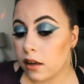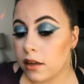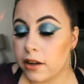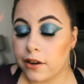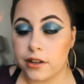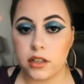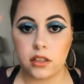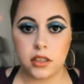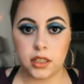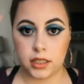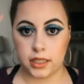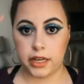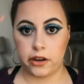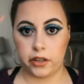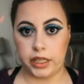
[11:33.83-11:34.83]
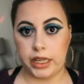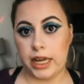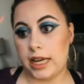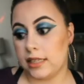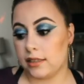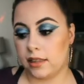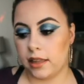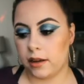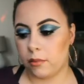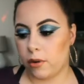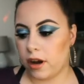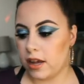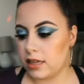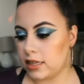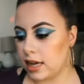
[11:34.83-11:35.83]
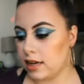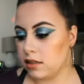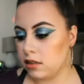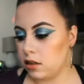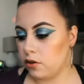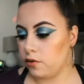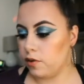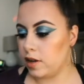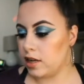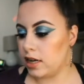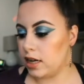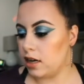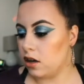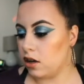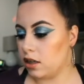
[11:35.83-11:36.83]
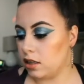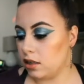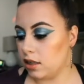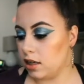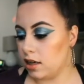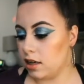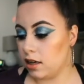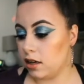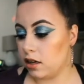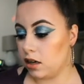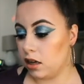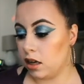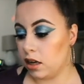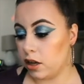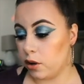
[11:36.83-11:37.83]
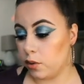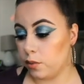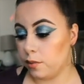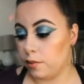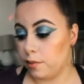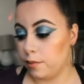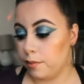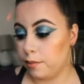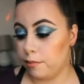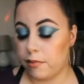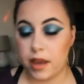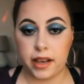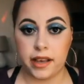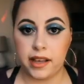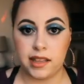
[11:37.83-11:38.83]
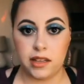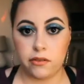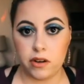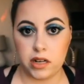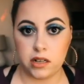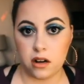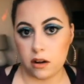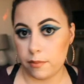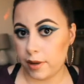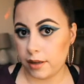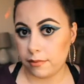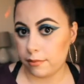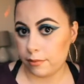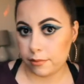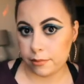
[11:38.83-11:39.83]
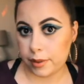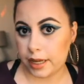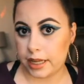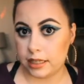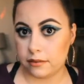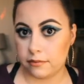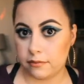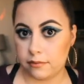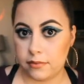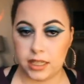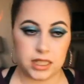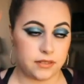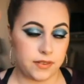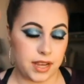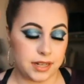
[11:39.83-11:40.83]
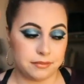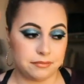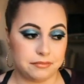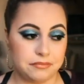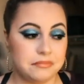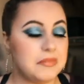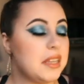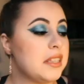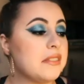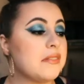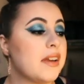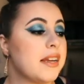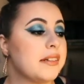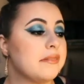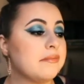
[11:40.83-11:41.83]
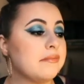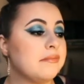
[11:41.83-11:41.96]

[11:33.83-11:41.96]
Now I don't look nearly as glamorous as Sophie did on the, you know, Met Gala red carpet, but it's fine. It's fine.